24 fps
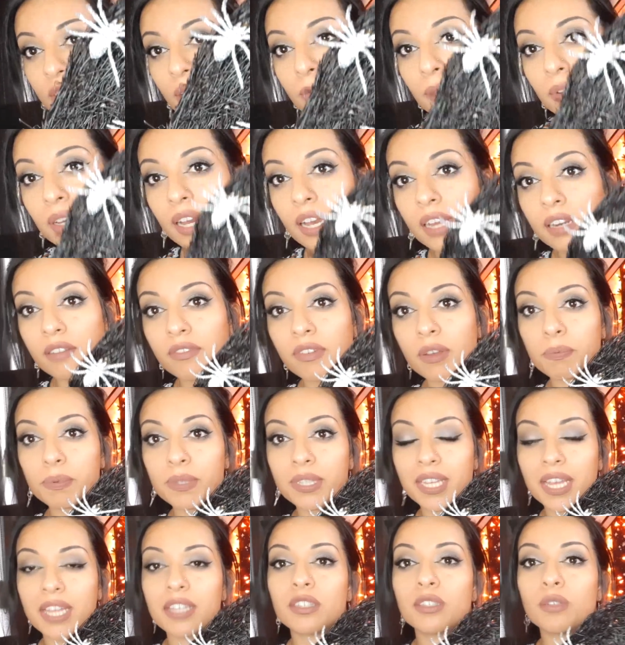I'm kind of
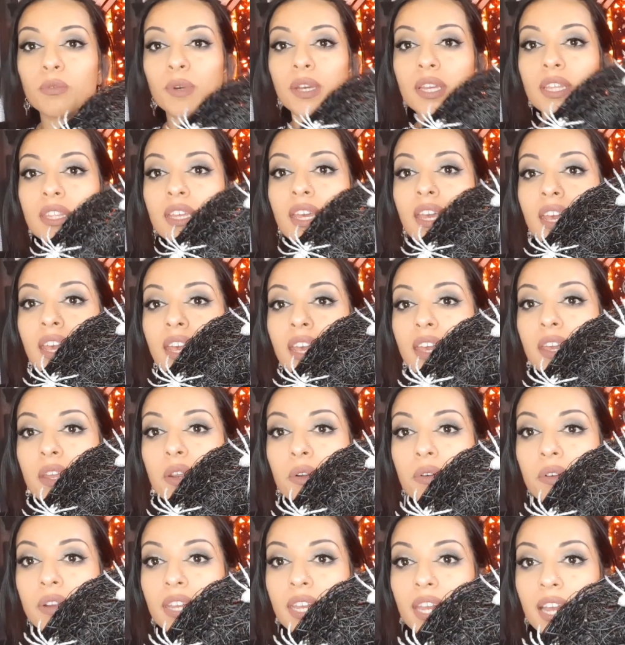obsessed with. It
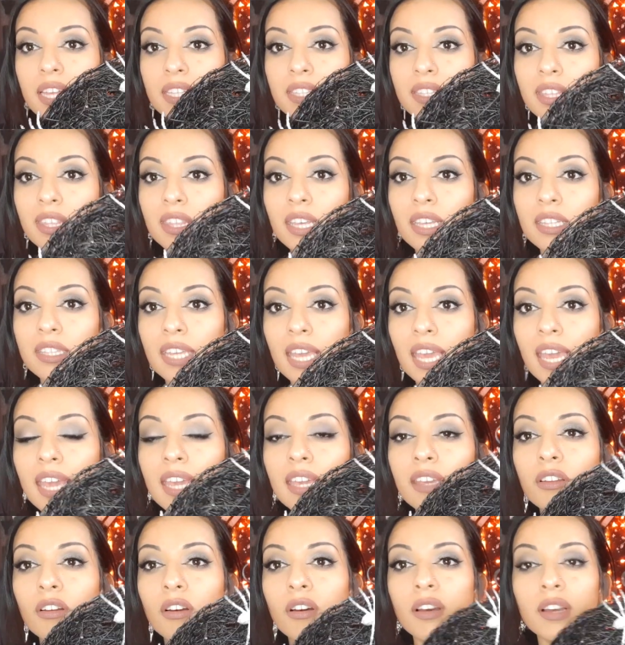already has the thing to
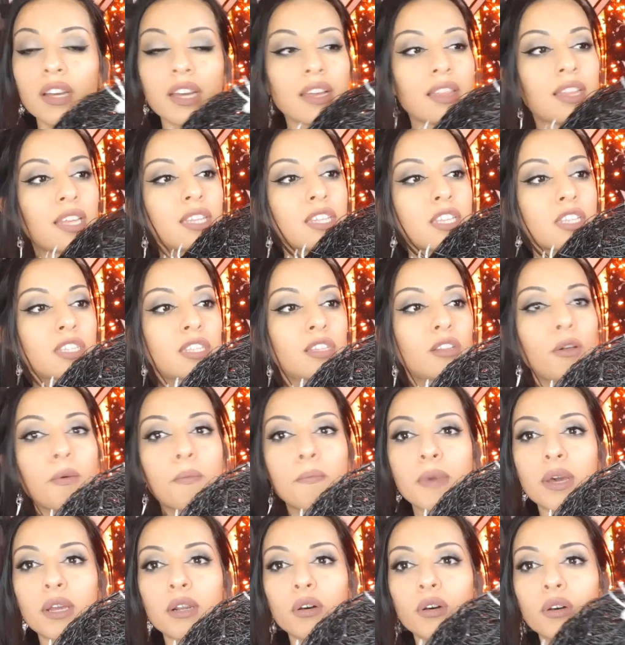hang it on, kind of like this little
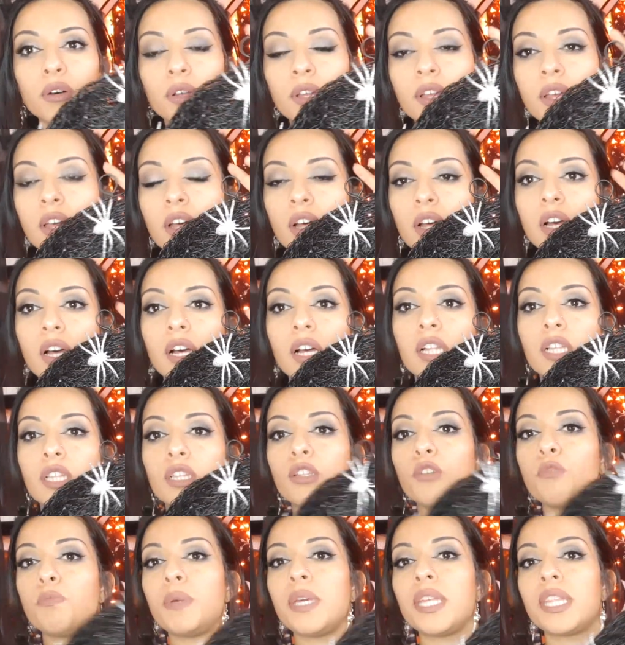metal uh,
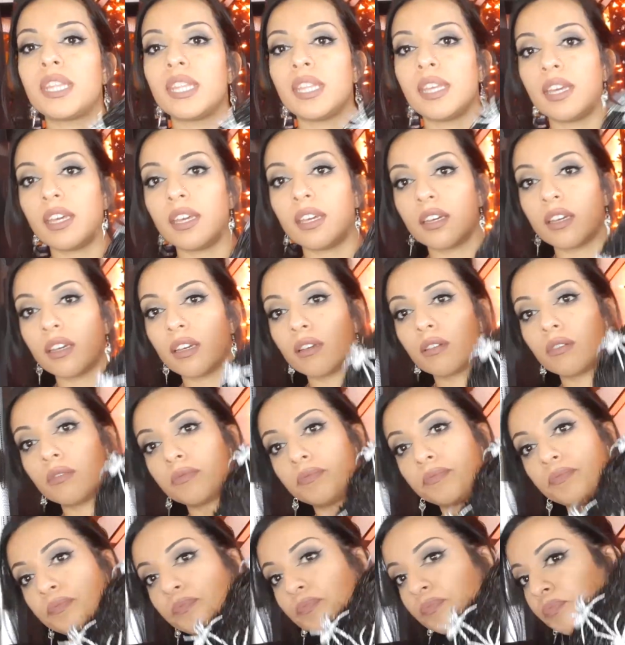loopy thing.
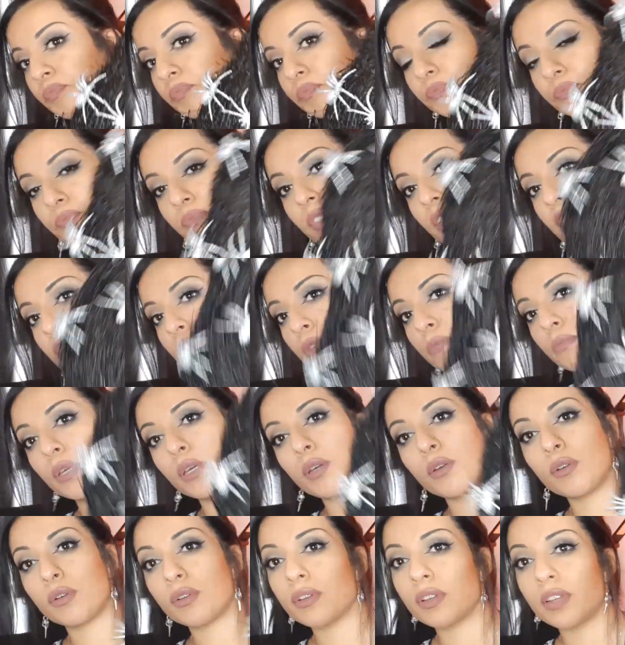It's a
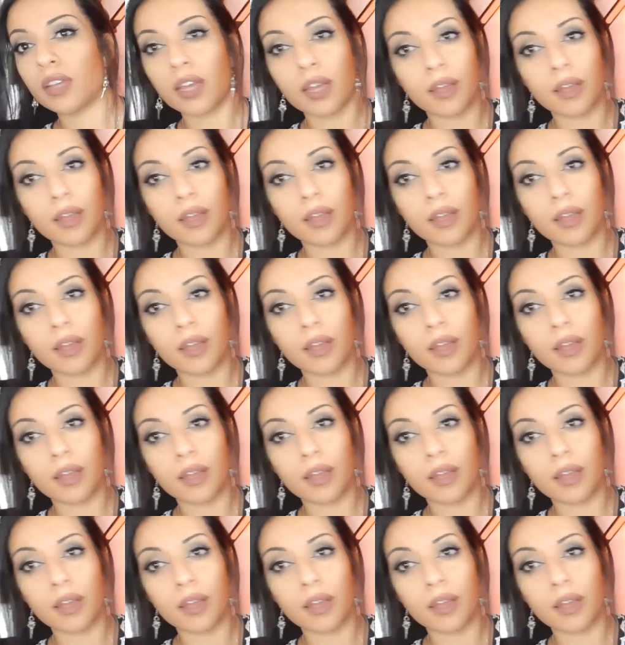moon.